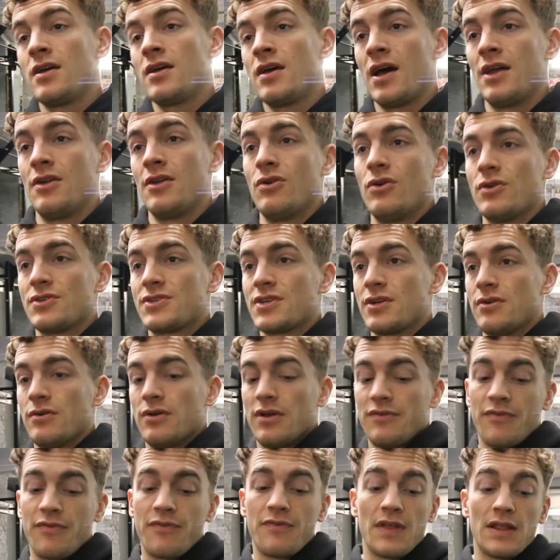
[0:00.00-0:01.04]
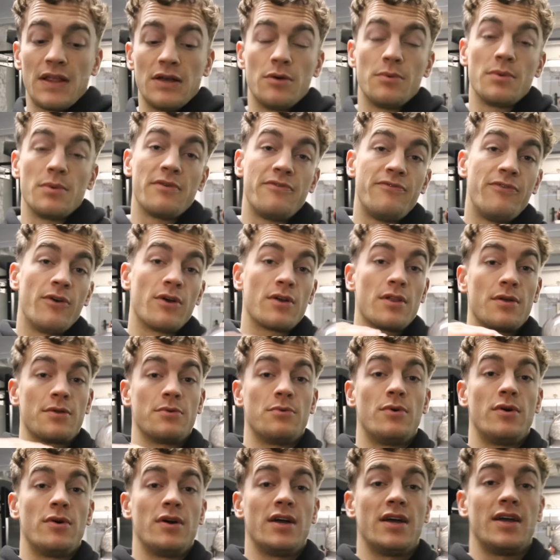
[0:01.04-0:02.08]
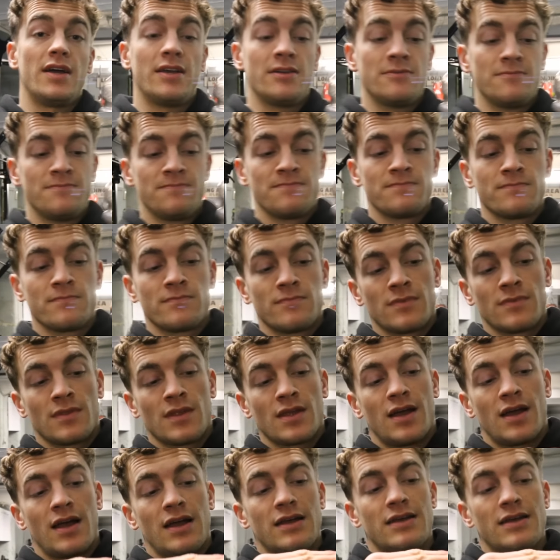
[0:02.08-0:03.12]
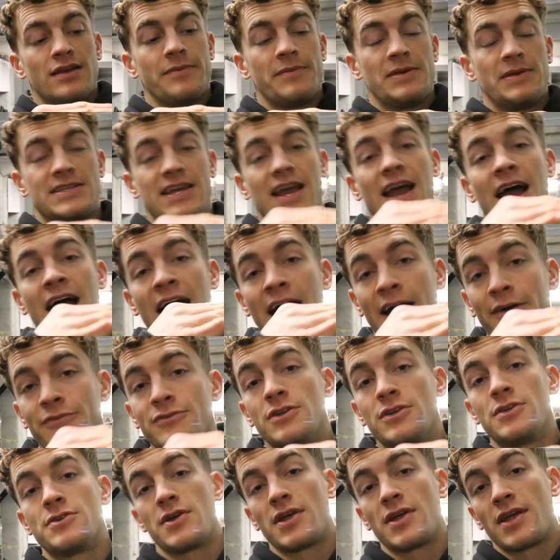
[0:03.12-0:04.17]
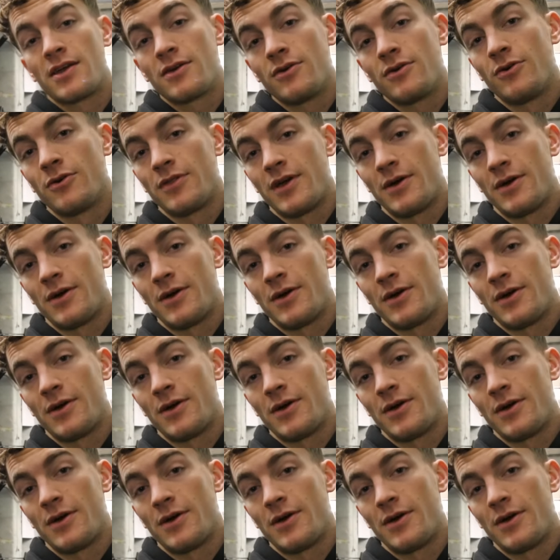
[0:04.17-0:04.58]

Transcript: And also, if I fill it up with a fuckload of water, it means I have to drink all